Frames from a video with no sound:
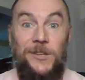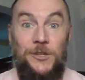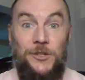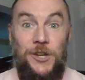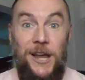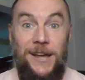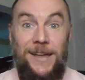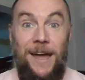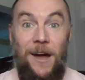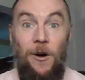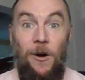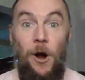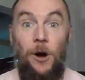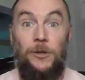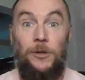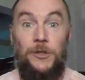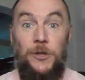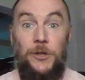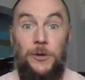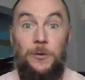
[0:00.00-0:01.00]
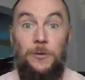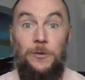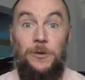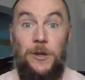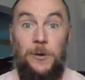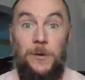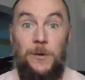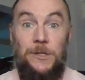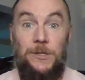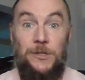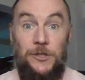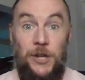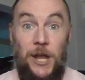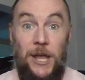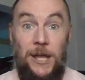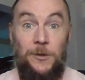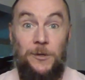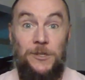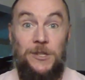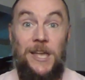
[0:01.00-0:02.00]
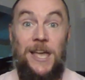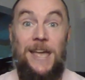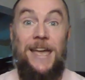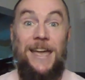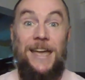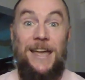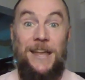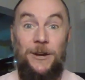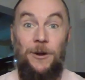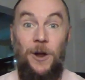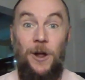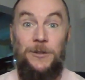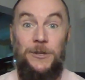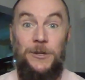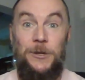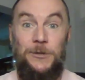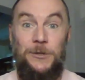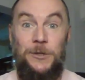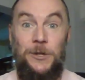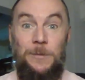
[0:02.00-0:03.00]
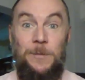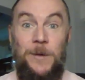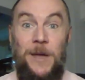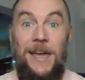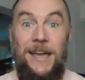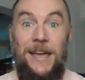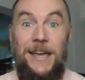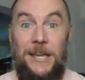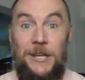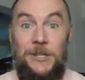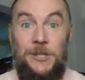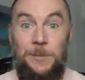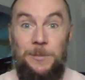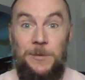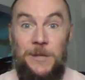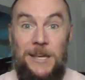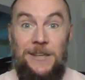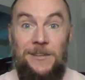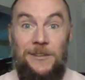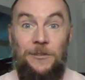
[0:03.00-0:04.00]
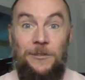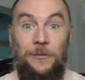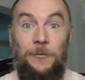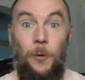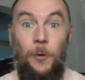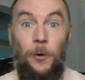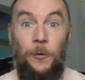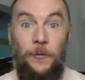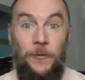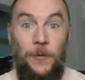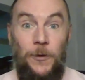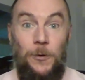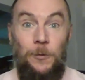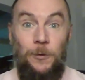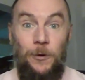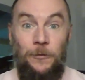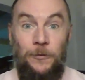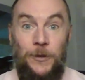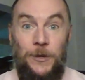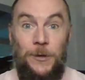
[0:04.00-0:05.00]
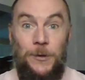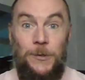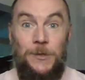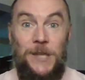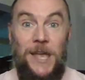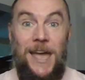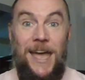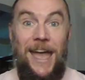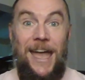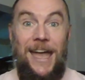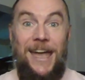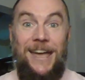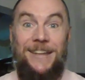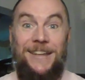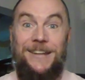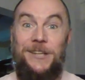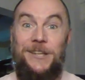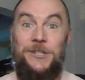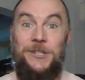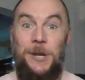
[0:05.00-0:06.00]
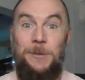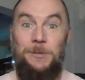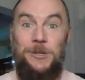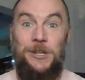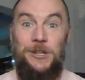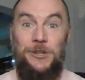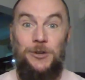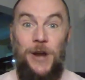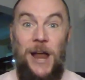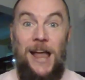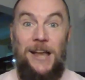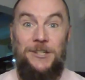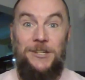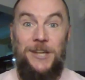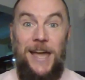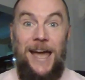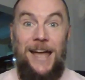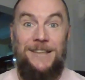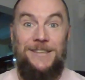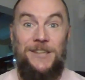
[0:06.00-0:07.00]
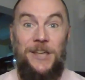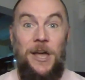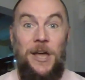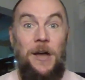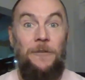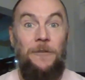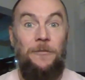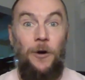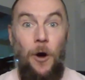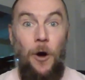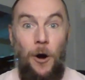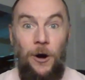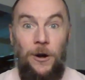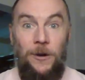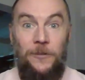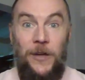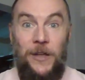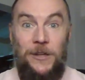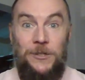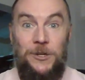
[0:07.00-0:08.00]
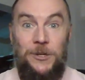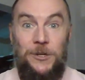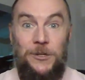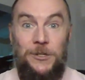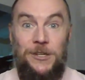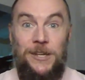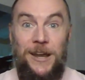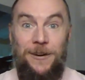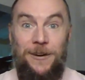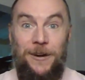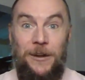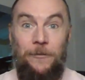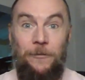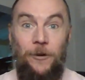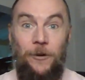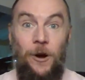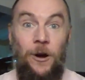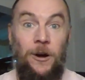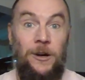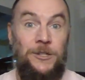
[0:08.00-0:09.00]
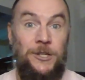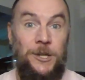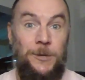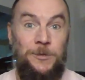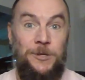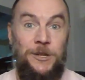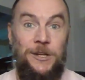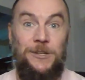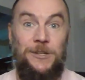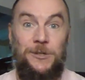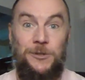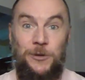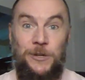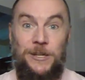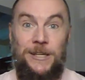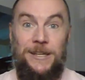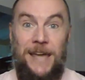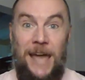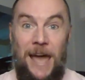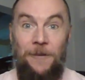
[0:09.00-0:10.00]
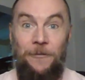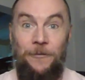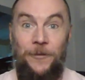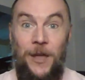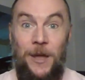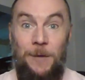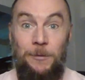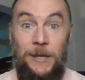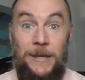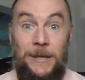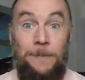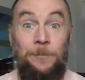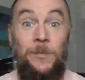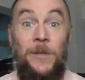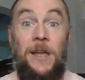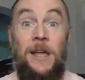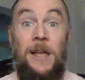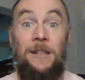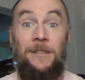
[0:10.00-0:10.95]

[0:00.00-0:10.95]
to check out our two newest channels here on YouTube Egypt Eats for food reviews and Egyptian Trash Cats for our adventures caring for our Egyptian street cat family.